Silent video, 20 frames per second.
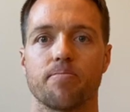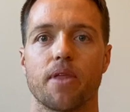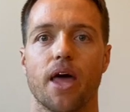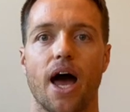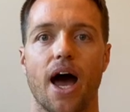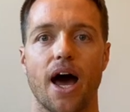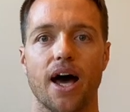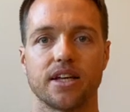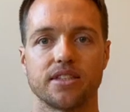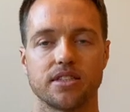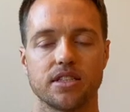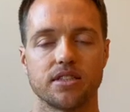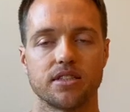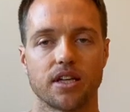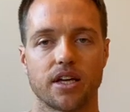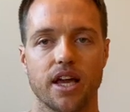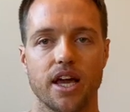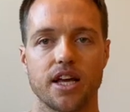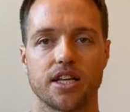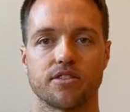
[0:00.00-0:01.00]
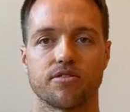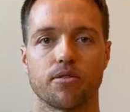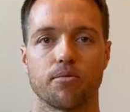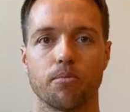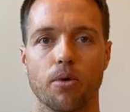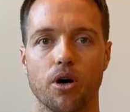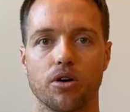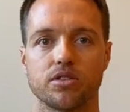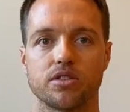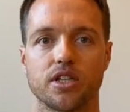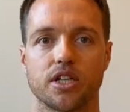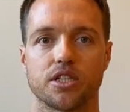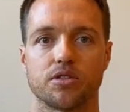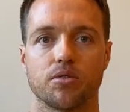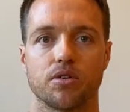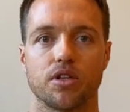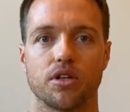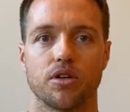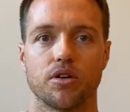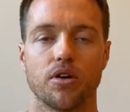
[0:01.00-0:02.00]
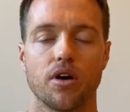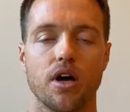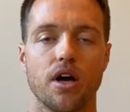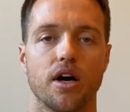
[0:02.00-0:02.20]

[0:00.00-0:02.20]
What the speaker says: as is the case for most things we do,